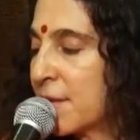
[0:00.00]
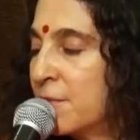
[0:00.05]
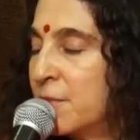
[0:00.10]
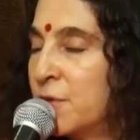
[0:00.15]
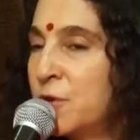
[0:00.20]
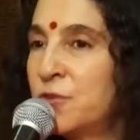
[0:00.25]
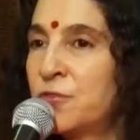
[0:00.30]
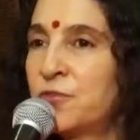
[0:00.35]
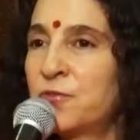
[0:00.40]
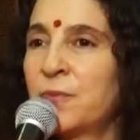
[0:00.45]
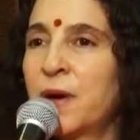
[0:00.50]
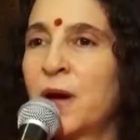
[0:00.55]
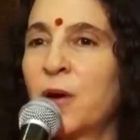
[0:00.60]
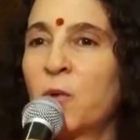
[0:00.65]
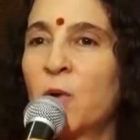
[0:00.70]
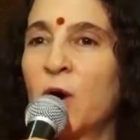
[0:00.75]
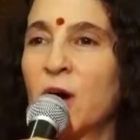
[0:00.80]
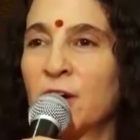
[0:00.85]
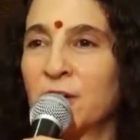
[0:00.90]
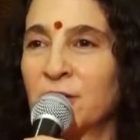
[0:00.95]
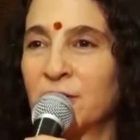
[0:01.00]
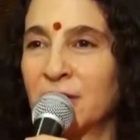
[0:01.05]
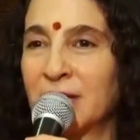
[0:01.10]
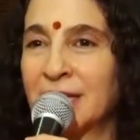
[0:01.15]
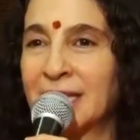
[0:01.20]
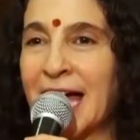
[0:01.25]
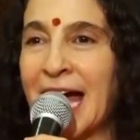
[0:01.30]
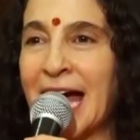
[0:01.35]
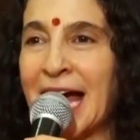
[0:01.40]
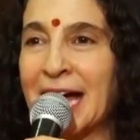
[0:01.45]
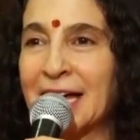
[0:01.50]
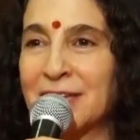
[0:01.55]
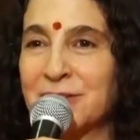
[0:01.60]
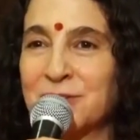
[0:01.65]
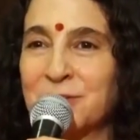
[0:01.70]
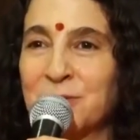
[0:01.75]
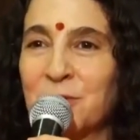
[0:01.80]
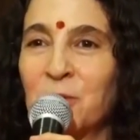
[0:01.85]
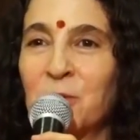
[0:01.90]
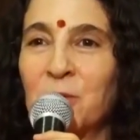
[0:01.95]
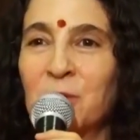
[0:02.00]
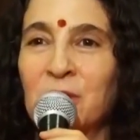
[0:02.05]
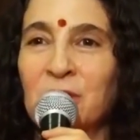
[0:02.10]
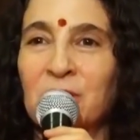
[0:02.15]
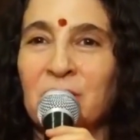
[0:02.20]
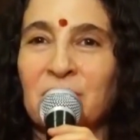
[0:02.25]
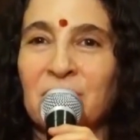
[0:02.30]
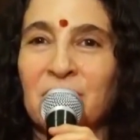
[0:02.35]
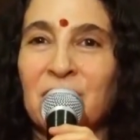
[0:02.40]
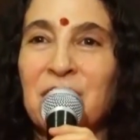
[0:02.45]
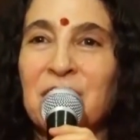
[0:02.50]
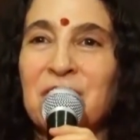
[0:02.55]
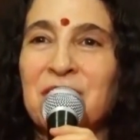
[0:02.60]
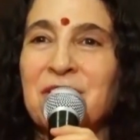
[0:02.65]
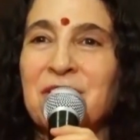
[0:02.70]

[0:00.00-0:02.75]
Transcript: move my water glass or